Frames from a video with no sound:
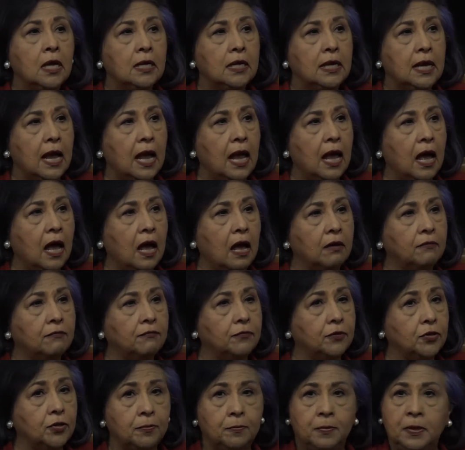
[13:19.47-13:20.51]
to
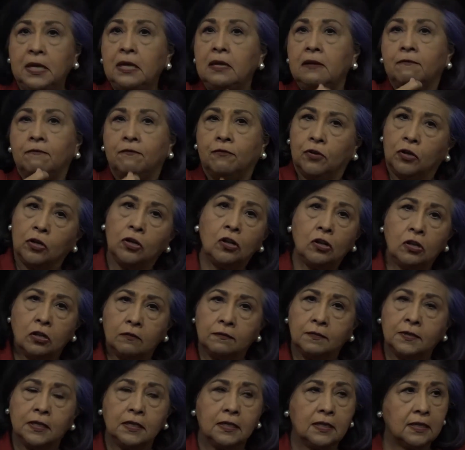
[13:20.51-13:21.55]
have, to be
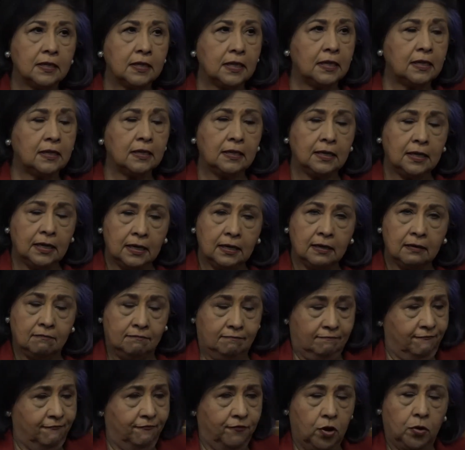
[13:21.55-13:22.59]
involved in, in, in
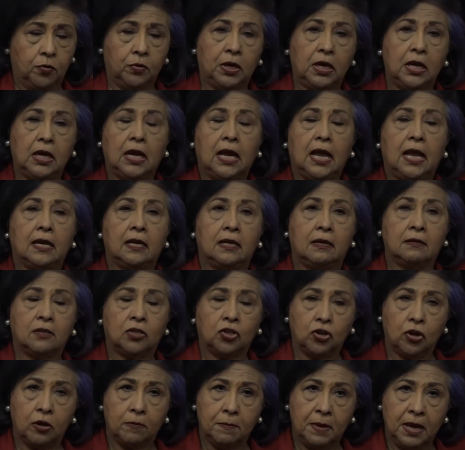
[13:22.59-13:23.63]
voting and to
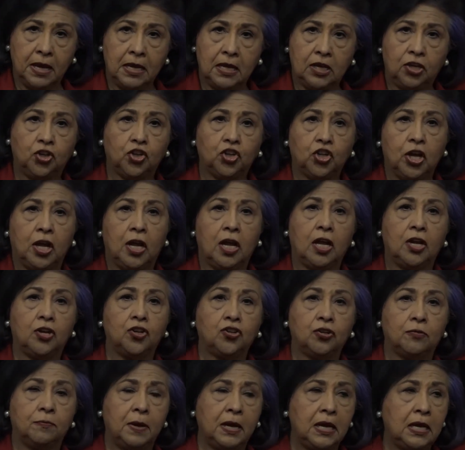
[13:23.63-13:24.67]
start making
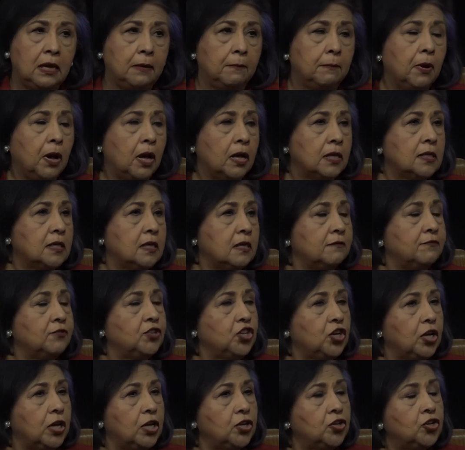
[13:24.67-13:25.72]
change and making positive
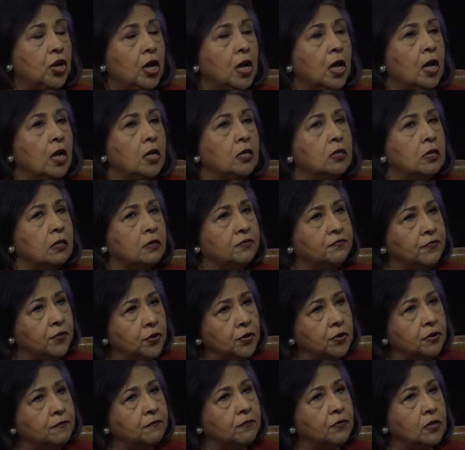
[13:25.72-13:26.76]
change. So I was
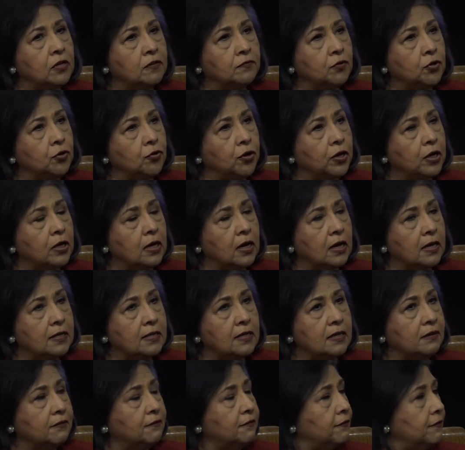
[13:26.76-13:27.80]
very involved in
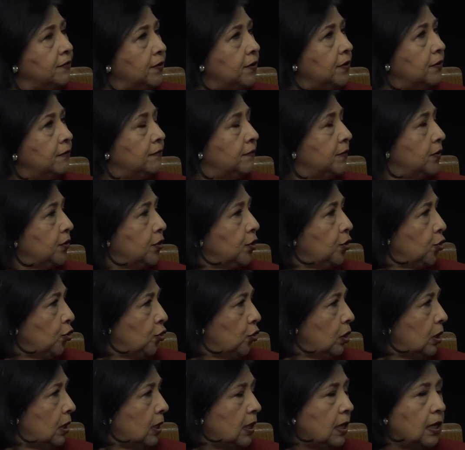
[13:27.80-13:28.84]
organizing very, very
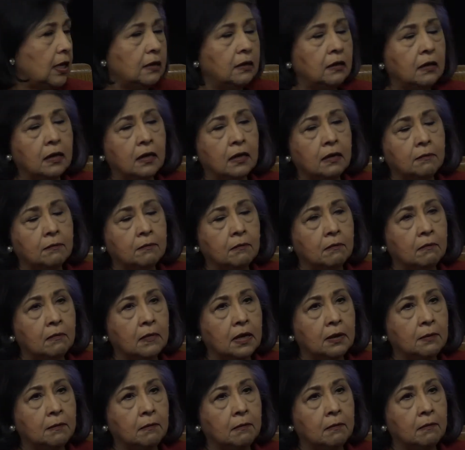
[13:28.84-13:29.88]
early in, in,
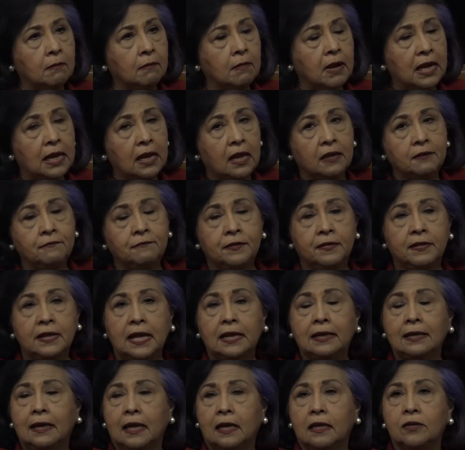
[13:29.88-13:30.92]
in my life, and
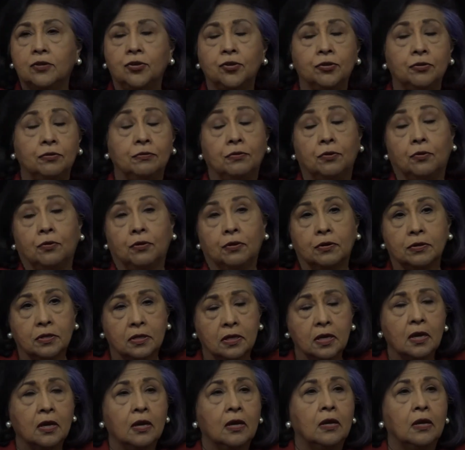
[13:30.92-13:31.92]
that led to, of course,